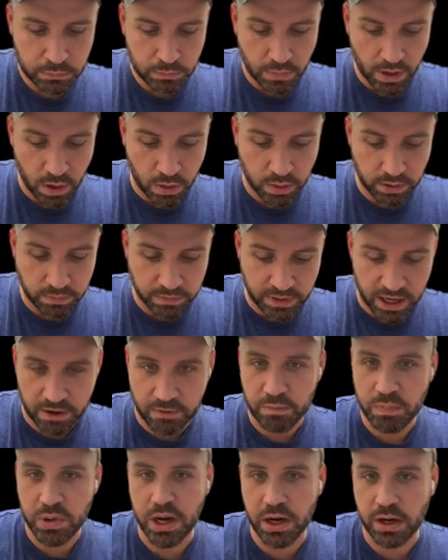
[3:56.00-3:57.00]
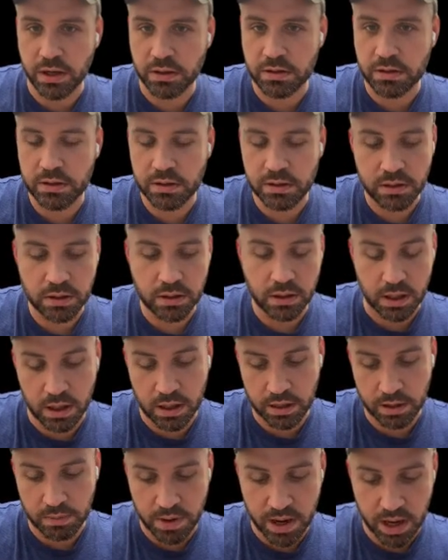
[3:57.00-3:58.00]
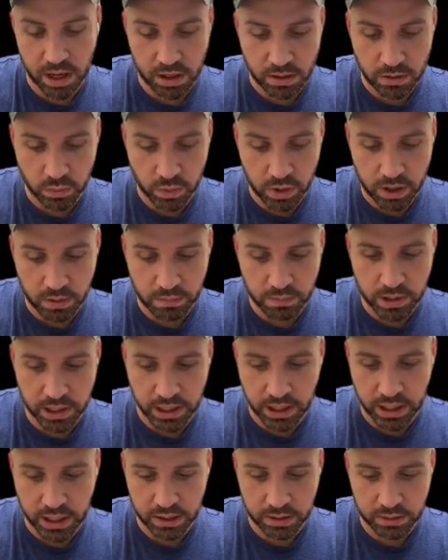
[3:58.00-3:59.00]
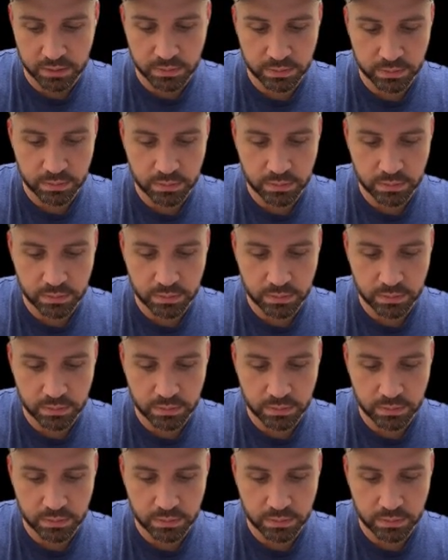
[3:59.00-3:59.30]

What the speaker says: I would love to have Pierce on the banner as well, but again,